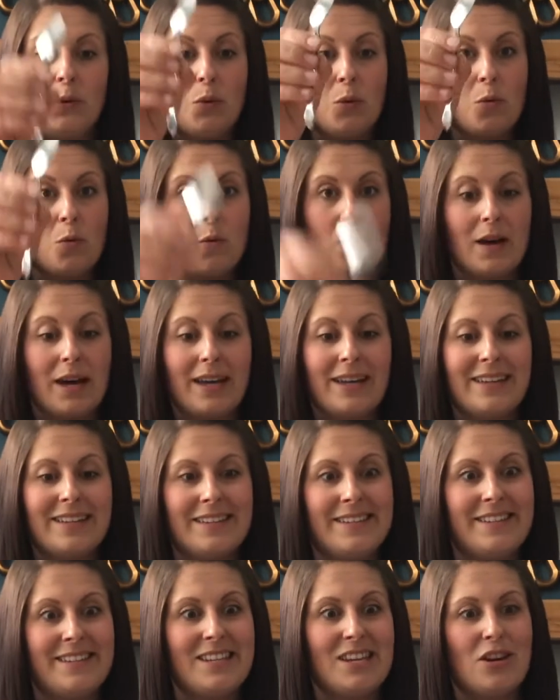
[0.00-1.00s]
Oh, I
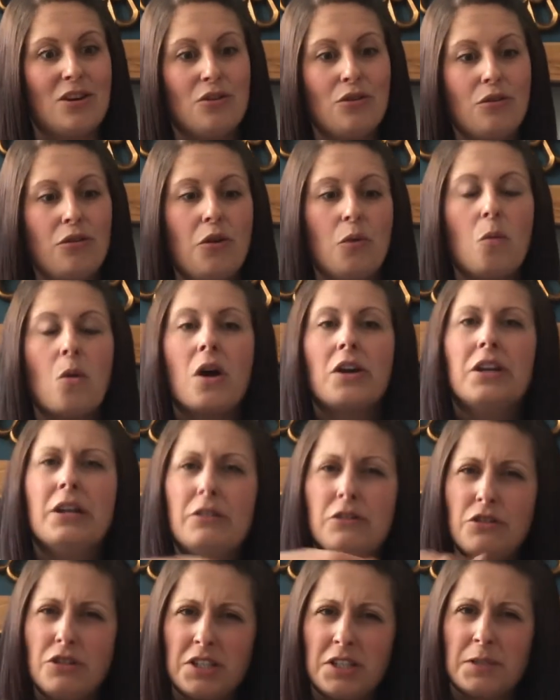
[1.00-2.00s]
can see another one,
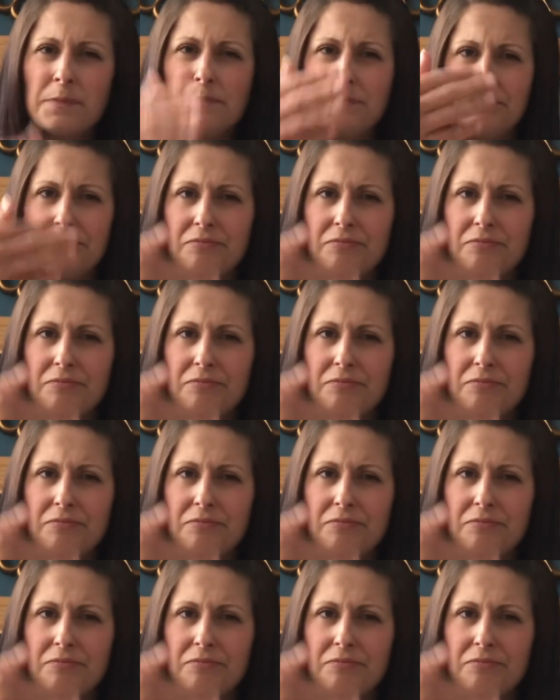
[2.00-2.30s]
and just